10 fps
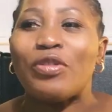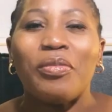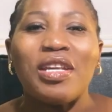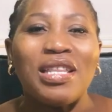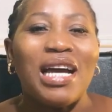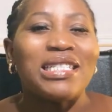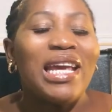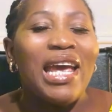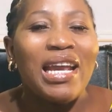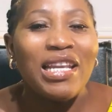something that
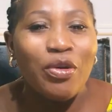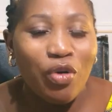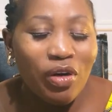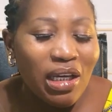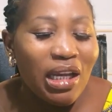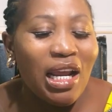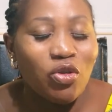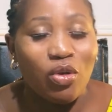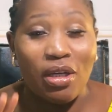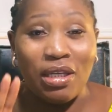anyone can
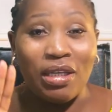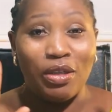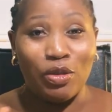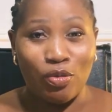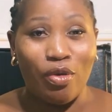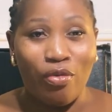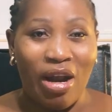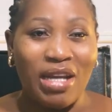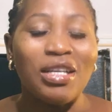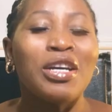actually do, all
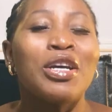right?